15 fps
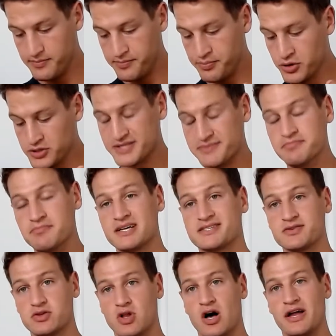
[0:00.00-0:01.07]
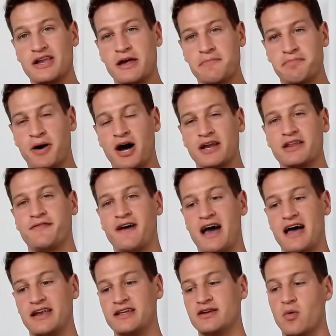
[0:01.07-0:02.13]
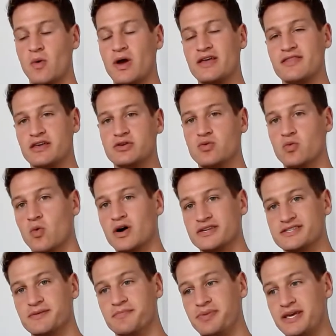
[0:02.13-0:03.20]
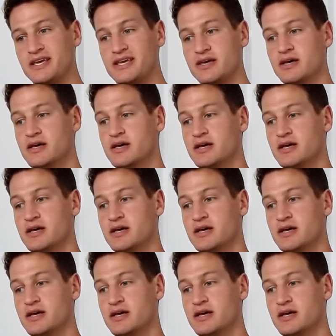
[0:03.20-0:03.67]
puts muscle on and body fat in a way that you want to be,